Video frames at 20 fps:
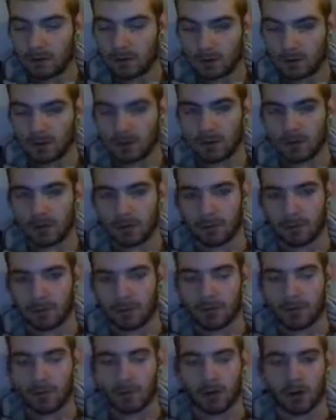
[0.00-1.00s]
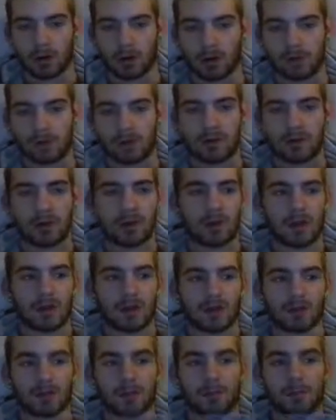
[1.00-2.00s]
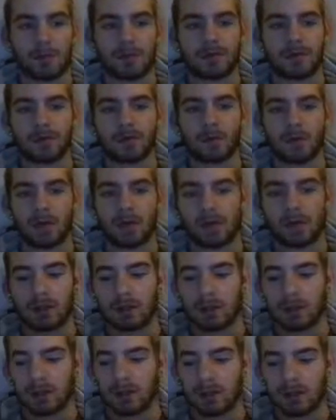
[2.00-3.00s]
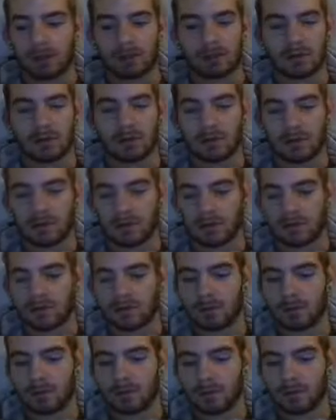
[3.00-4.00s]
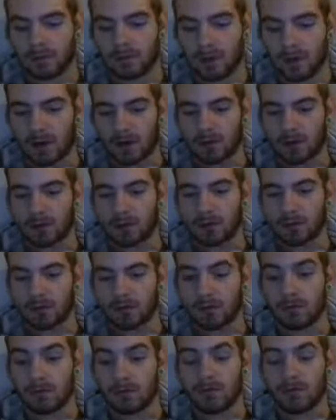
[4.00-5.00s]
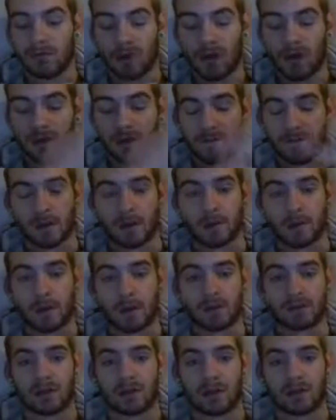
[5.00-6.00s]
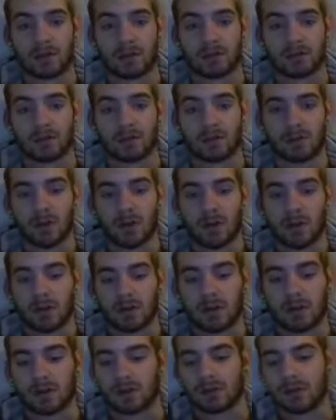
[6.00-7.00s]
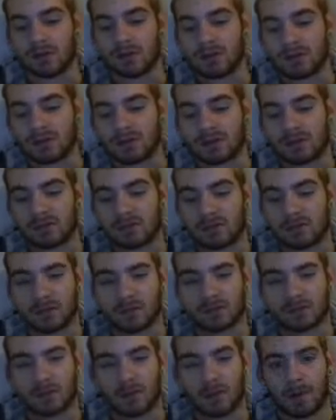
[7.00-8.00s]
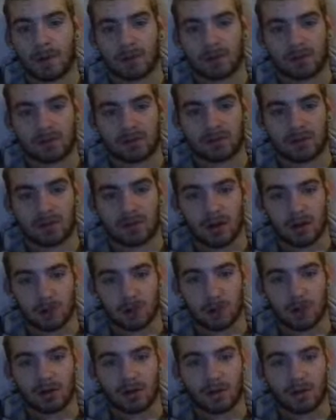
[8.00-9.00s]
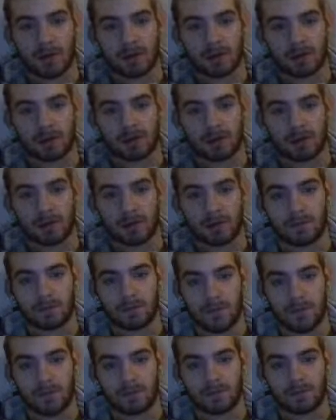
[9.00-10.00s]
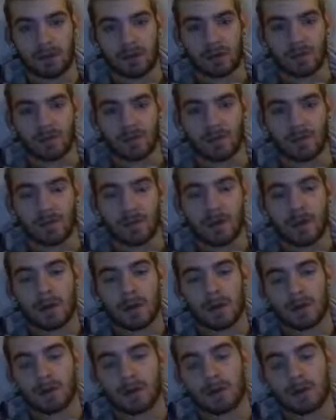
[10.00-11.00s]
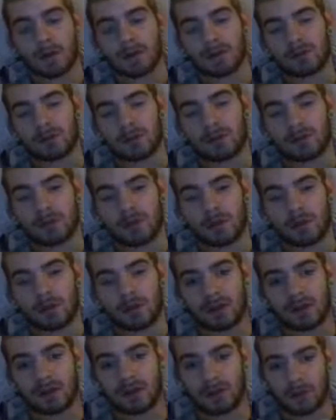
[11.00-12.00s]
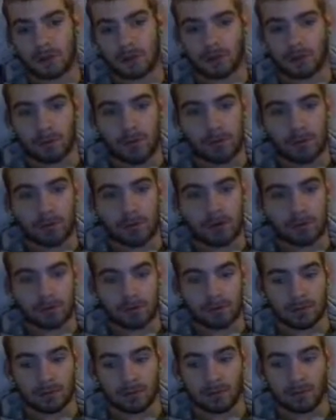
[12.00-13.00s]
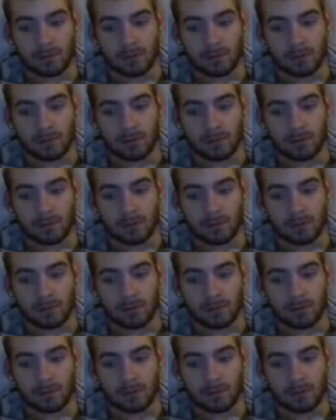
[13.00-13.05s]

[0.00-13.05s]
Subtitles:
it worked. So Oblivion Wing, and it does do a fair amount of damage. Now the thing that sucks about these dark Pokemon is the new Fairy type. The person I was playing against, we were trying out the